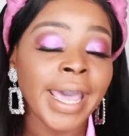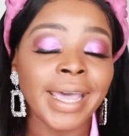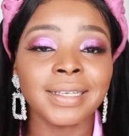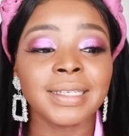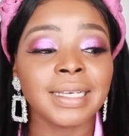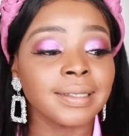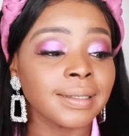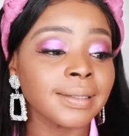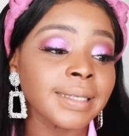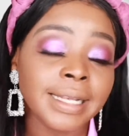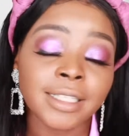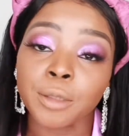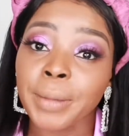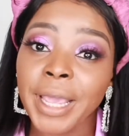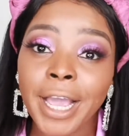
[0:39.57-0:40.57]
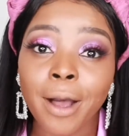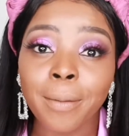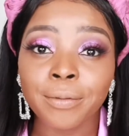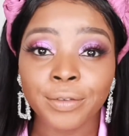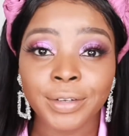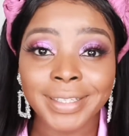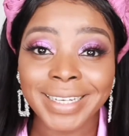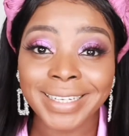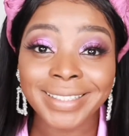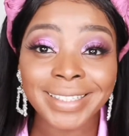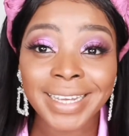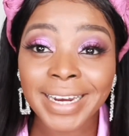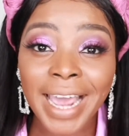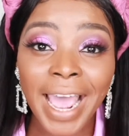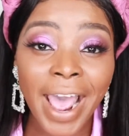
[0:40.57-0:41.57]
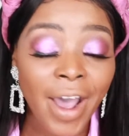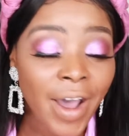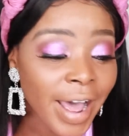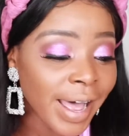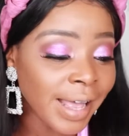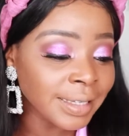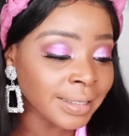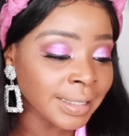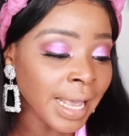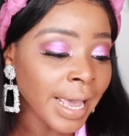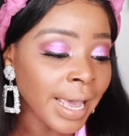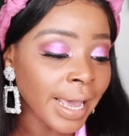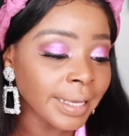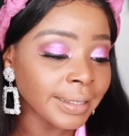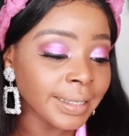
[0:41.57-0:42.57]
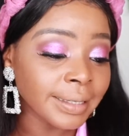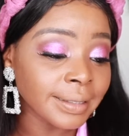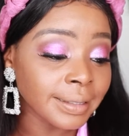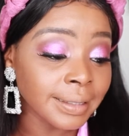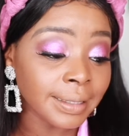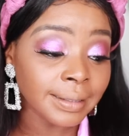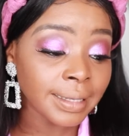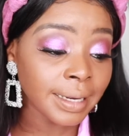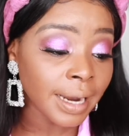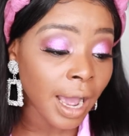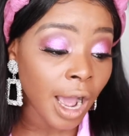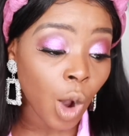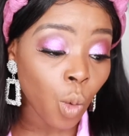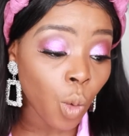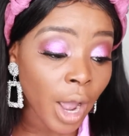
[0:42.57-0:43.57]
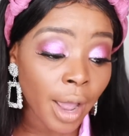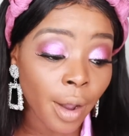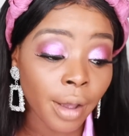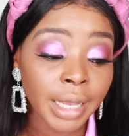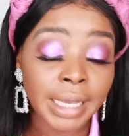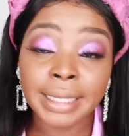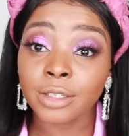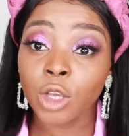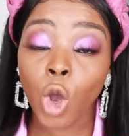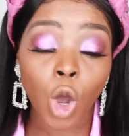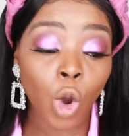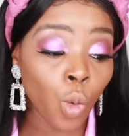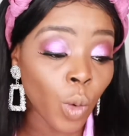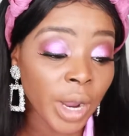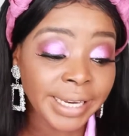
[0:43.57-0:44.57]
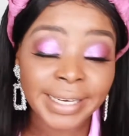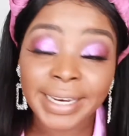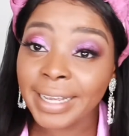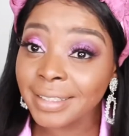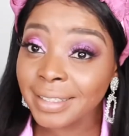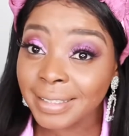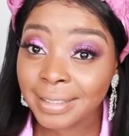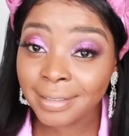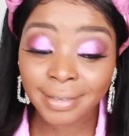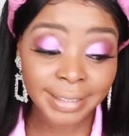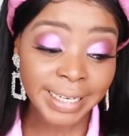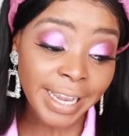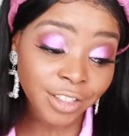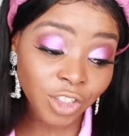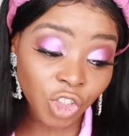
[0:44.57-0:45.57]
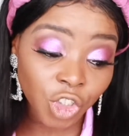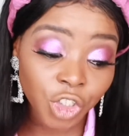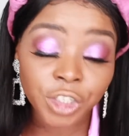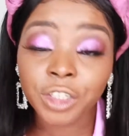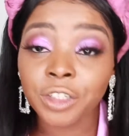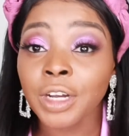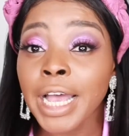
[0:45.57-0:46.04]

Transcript: It says it sets makeup for 16 hours. It says the 16-hour wear. It's got a weightless texture,